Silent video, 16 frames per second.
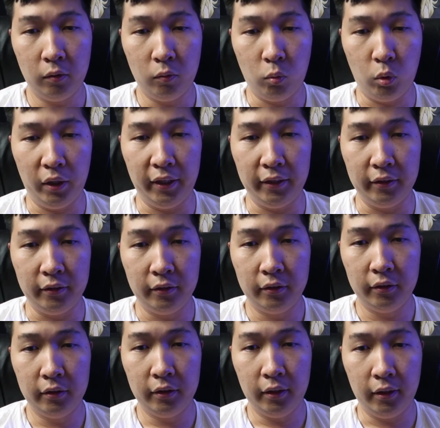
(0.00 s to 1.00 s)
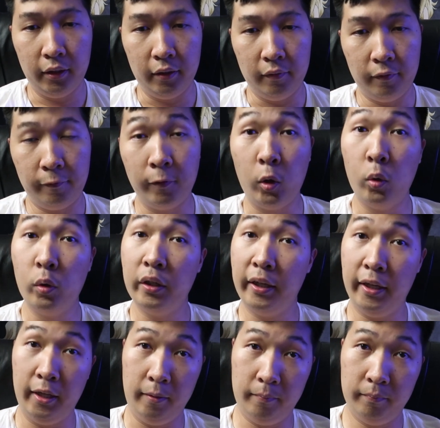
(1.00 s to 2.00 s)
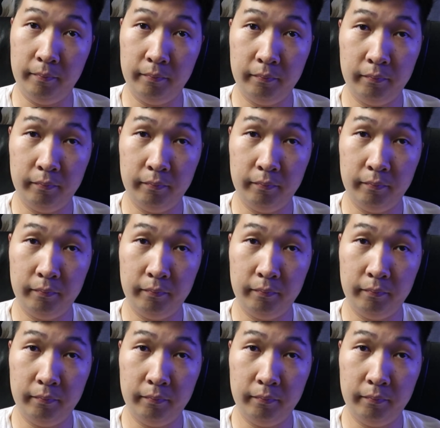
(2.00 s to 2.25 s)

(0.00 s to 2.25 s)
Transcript: when folded up.